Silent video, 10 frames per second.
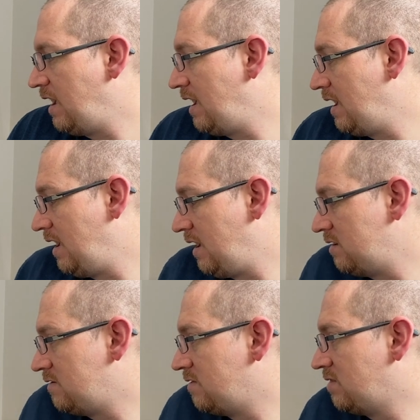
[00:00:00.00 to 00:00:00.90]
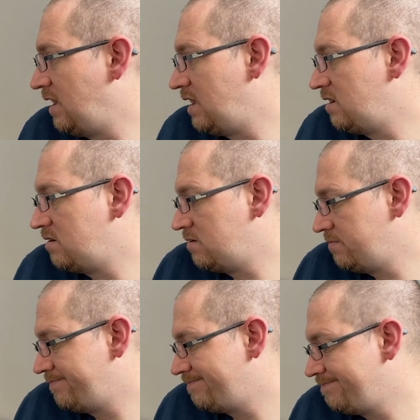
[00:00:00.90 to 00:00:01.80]
And
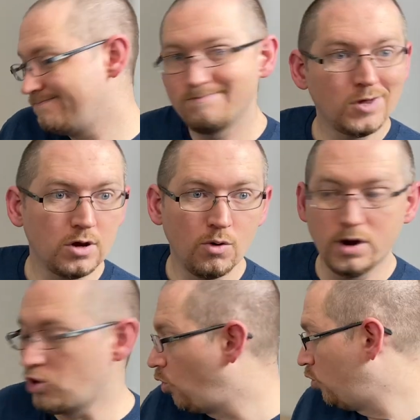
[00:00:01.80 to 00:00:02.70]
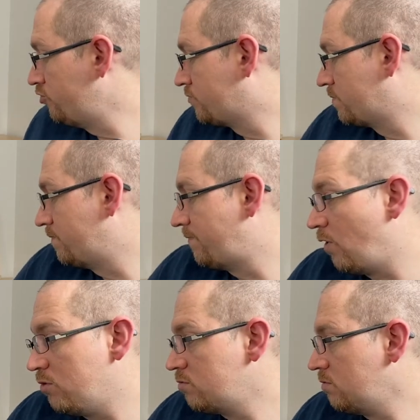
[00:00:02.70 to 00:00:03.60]
then, you know, an old
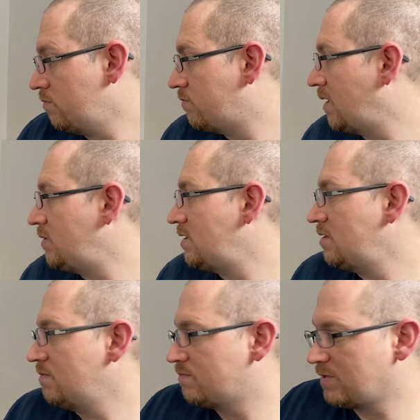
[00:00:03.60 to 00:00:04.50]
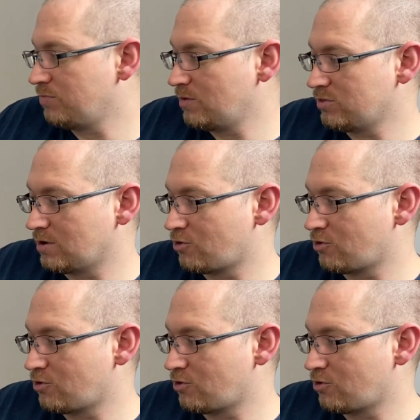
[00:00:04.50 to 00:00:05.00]
phone, maybe something with a